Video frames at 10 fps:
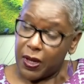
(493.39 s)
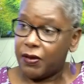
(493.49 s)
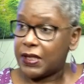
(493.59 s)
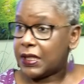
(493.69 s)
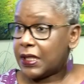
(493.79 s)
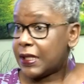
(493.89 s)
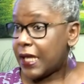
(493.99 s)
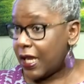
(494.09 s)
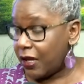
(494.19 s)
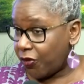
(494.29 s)
parent and
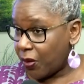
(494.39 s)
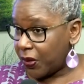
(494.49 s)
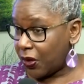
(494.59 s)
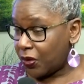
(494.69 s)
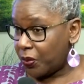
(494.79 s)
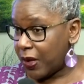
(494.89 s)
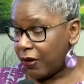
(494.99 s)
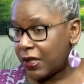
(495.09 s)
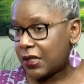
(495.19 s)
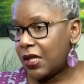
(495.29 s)
an A from the other
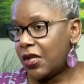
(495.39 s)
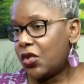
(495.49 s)
parent,